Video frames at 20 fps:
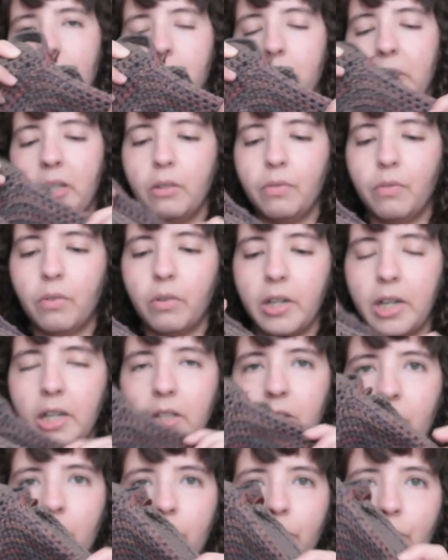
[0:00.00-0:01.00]
space for
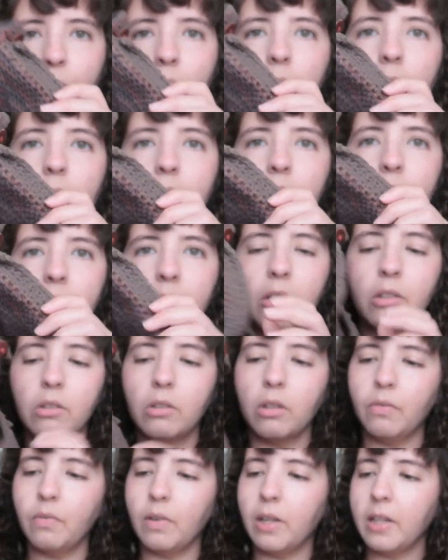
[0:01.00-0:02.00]
his controllers and
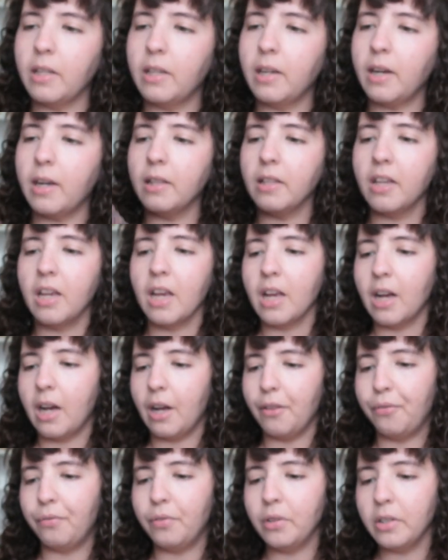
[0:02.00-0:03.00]
stuff like that.
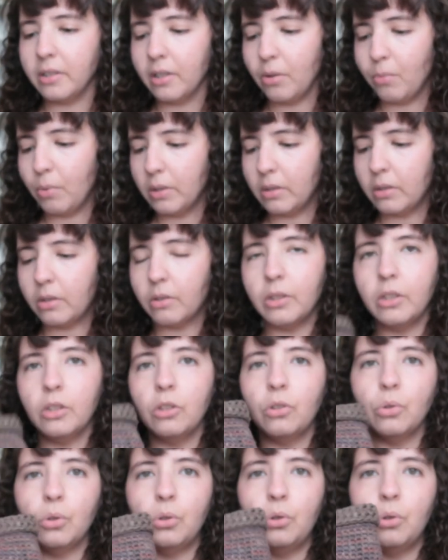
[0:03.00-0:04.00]
At first, I was
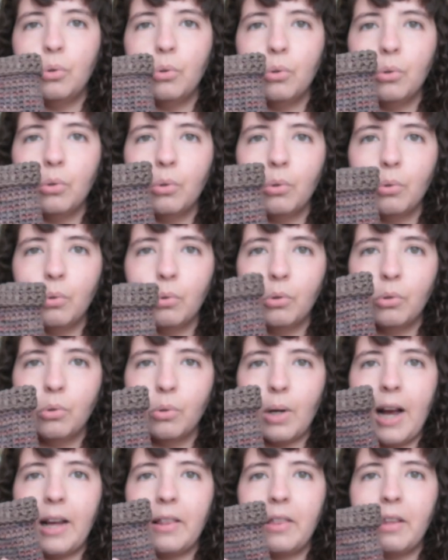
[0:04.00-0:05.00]
going
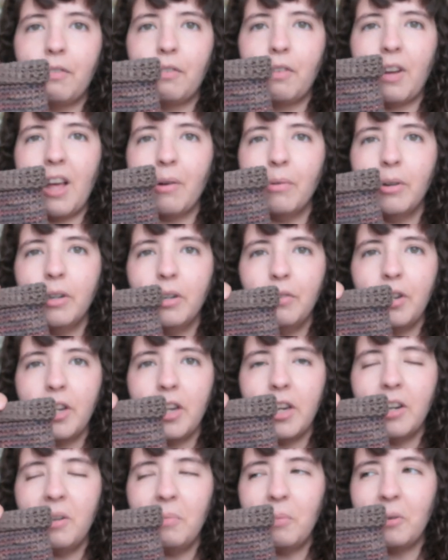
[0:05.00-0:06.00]
to add a flower over
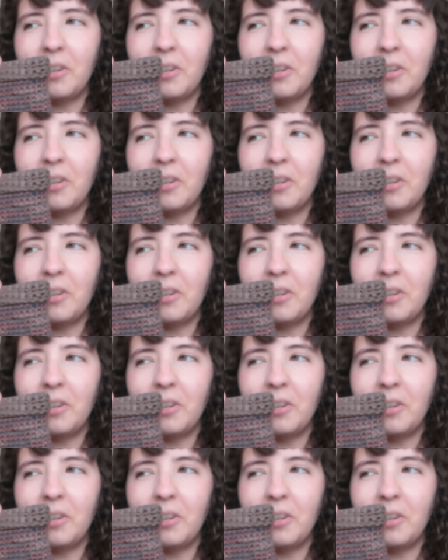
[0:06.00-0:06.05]
here,